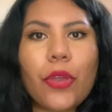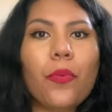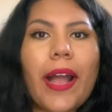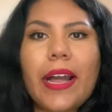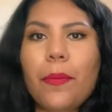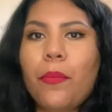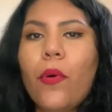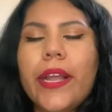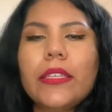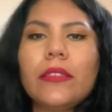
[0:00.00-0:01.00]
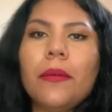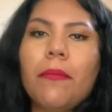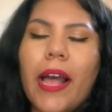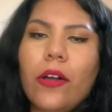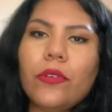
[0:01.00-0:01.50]
you rack up points,
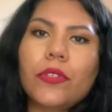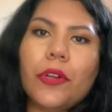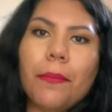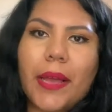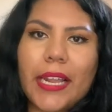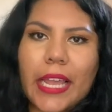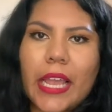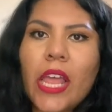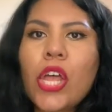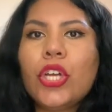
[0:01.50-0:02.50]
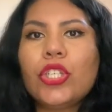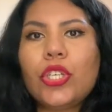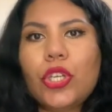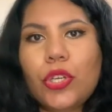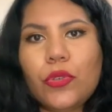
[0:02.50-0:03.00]
miles, or money
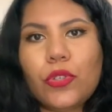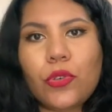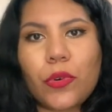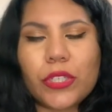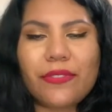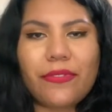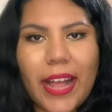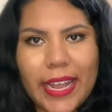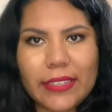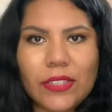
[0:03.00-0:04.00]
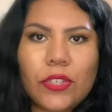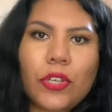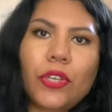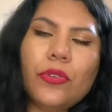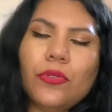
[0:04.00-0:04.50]
to use towards flights, to
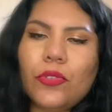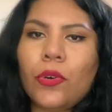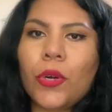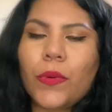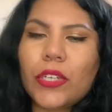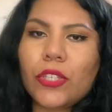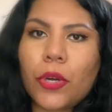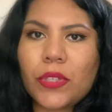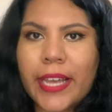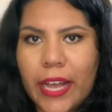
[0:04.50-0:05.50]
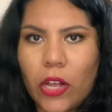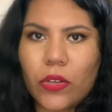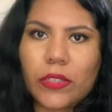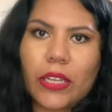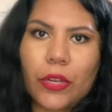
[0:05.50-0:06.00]
use towards
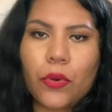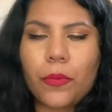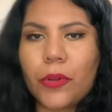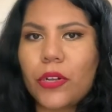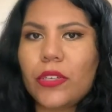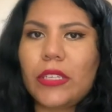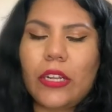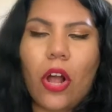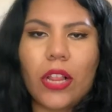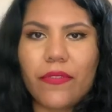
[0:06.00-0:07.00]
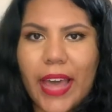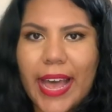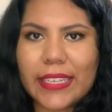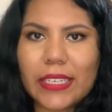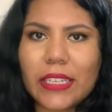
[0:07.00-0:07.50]
hotels and Ubers and all of
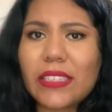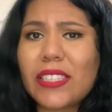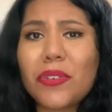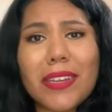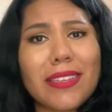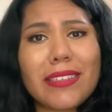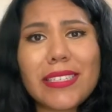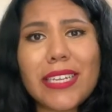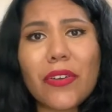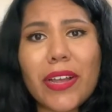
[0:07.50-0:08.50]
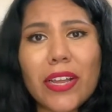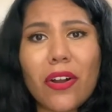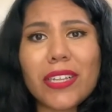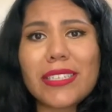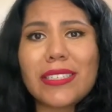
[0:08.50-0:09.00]
that. And then still get the Disney credit
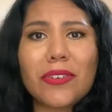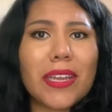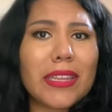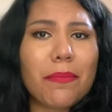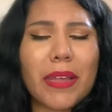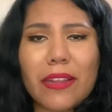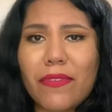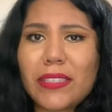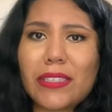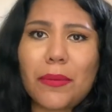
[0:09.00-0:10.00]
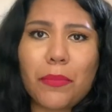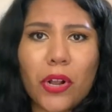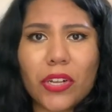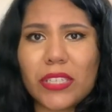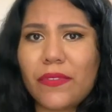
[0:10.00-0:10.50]
card to still get the benefits and the
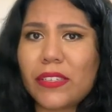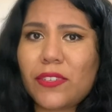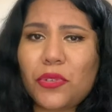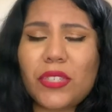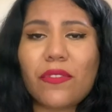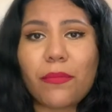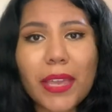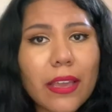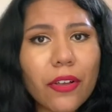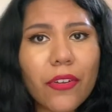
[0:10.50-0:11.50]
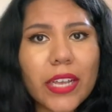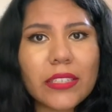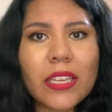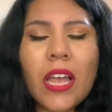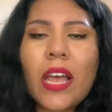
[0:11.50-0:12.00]
perks of exclusive meet and
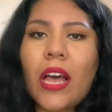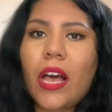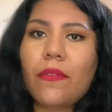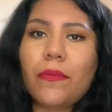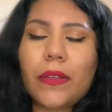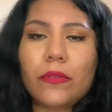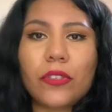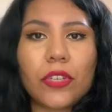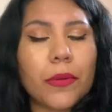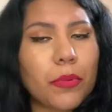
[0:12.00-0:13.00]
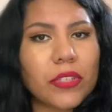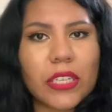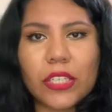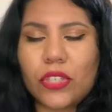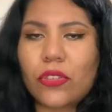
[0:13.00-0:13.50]
greets, of certain
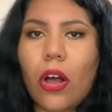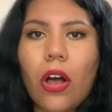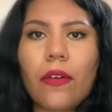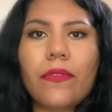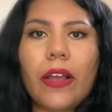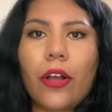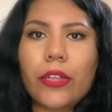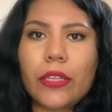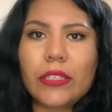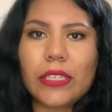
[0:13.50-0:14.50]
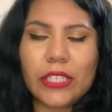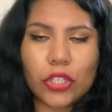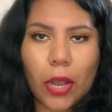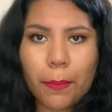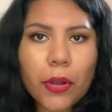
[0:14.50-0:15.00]
percentages off on Disney
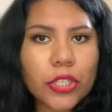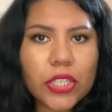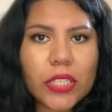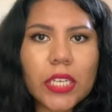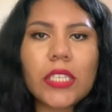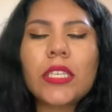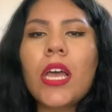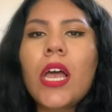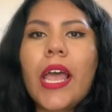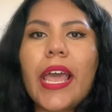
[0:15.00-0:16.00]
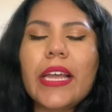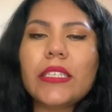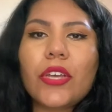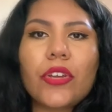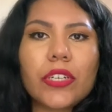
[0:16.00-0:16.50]
shop purchases,
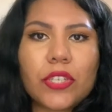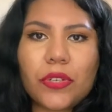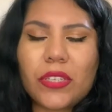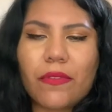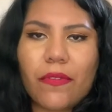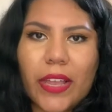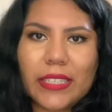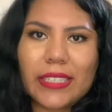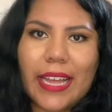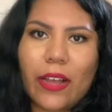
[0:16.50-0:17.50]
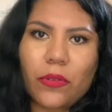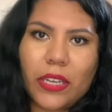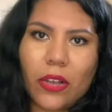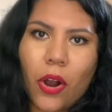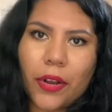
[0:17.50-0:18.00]
and other exclusive events that
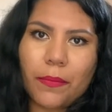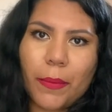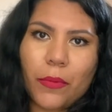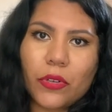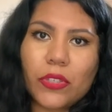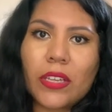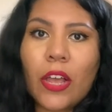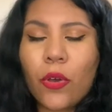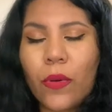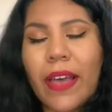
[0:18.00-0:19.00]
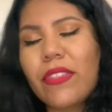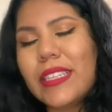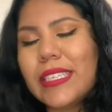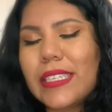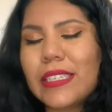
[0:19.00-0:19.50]
only card members who have the
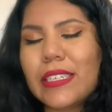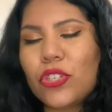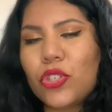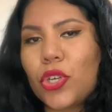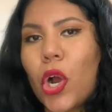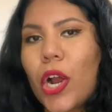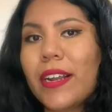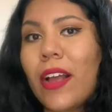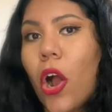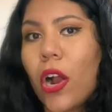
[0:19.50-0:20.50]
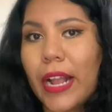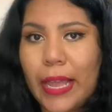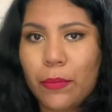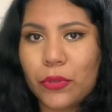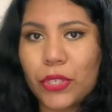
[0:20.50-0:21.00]
Disney signature card are
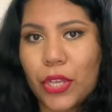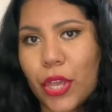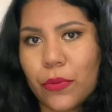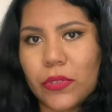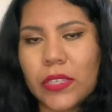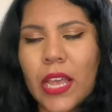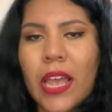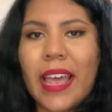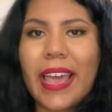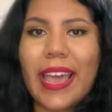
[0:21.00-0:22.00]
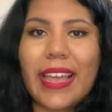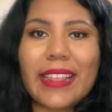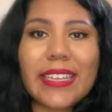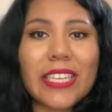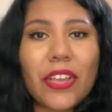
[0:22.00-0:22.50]
able to use.
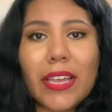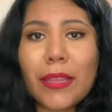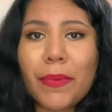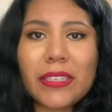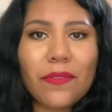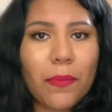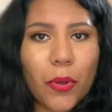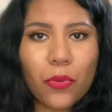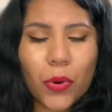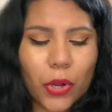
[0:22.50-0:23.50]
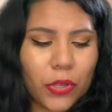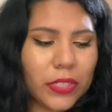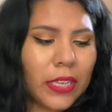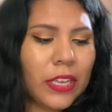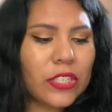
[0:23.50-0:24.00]
And that's how you get the best of both
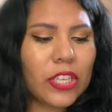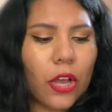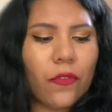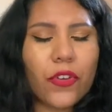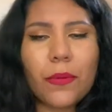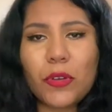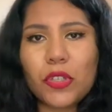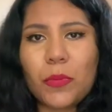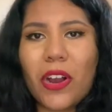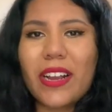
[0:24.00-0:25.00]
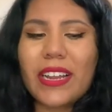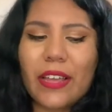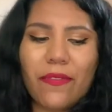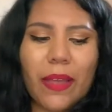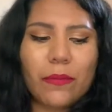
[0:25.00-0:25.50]
worlds. So so for the most part,
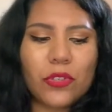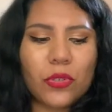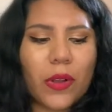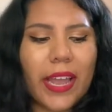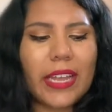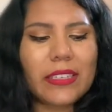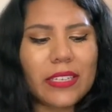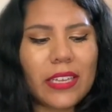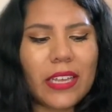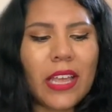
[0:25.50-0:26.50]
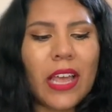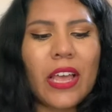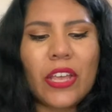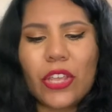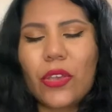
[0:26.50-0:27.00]
if I'm trying to
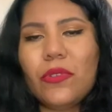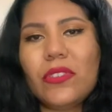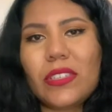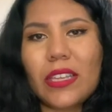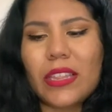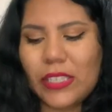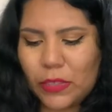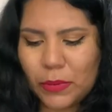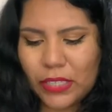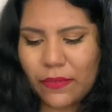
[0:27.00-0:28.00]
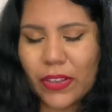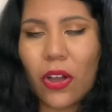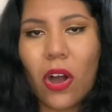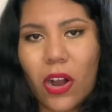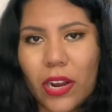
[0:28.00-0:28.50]
use this specific
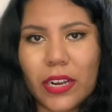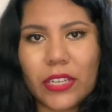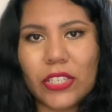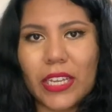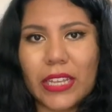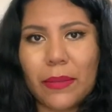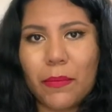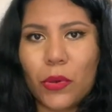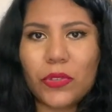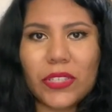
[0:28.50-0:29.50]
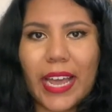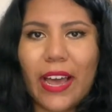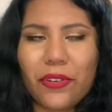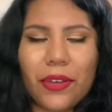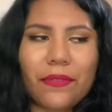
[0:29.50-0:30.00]
card to get the most
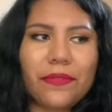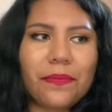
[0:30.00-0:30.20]
out of